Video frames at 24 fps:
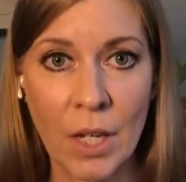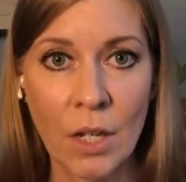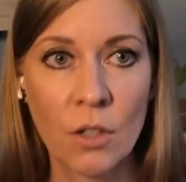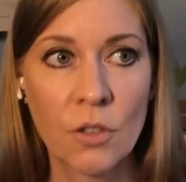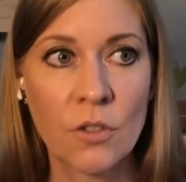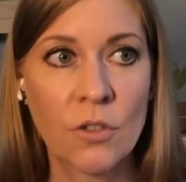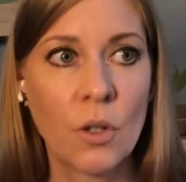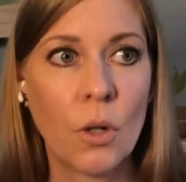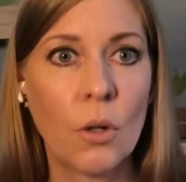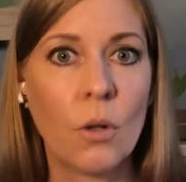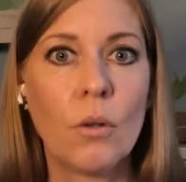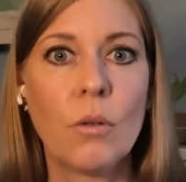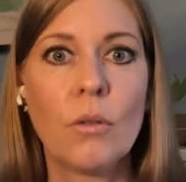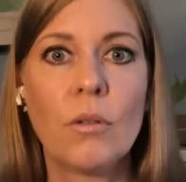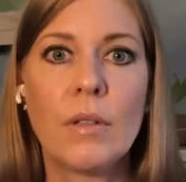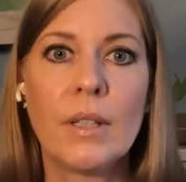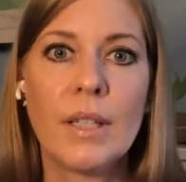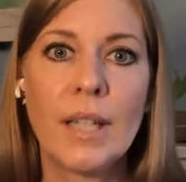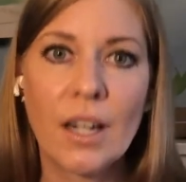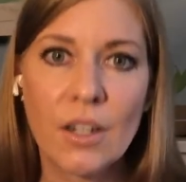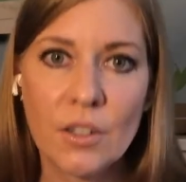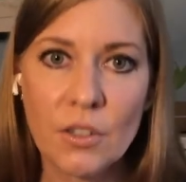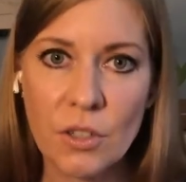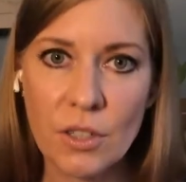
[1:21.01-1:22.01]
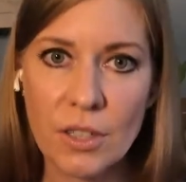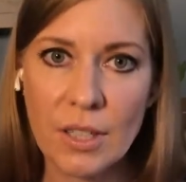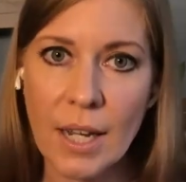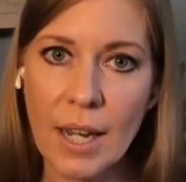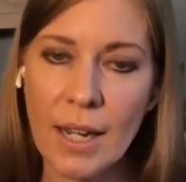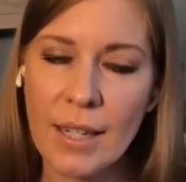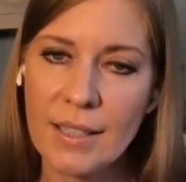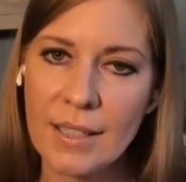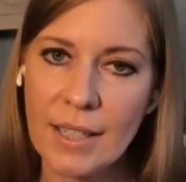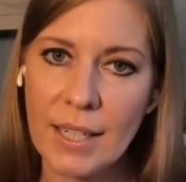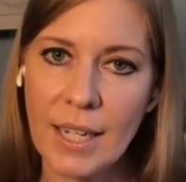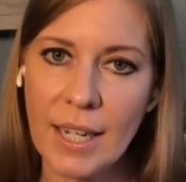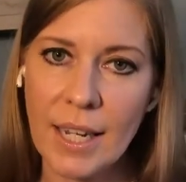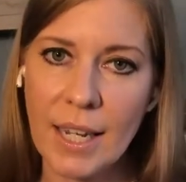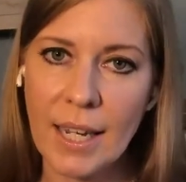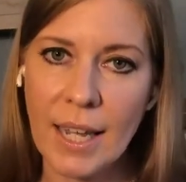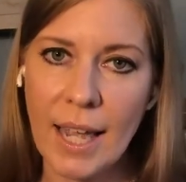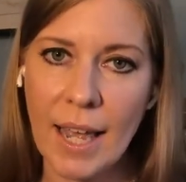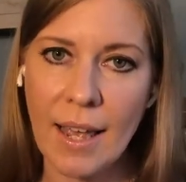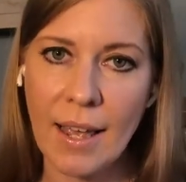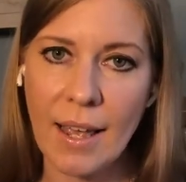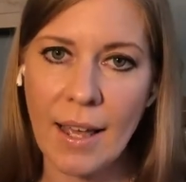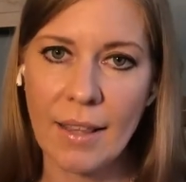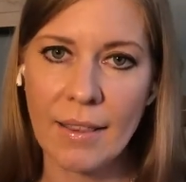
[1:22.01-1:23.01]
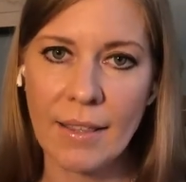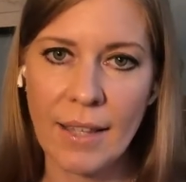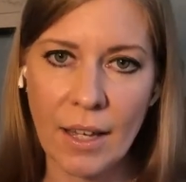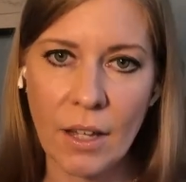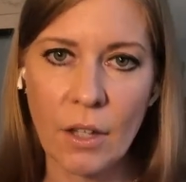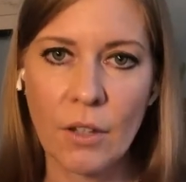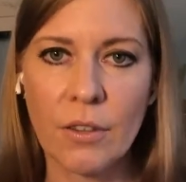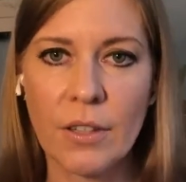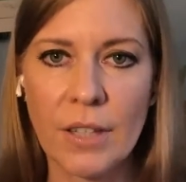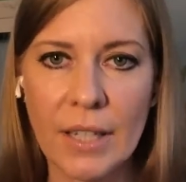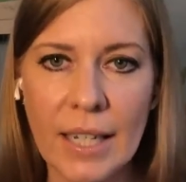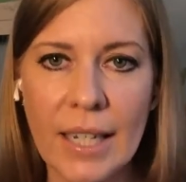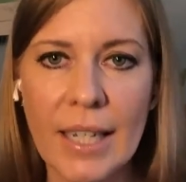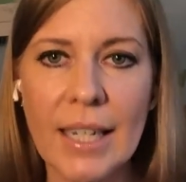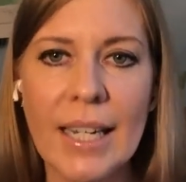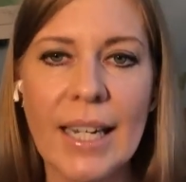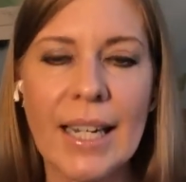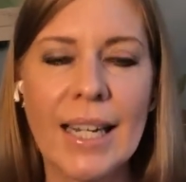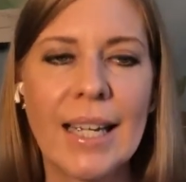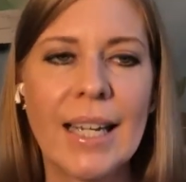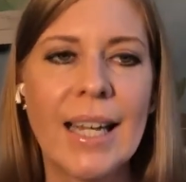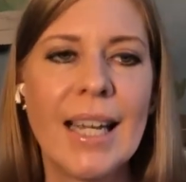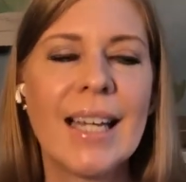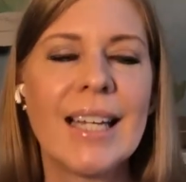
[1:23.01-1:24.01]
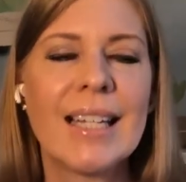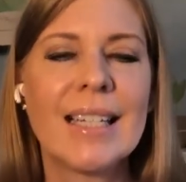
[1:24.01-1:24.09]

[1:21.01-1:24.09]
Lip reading: So the exercising and the healthy eating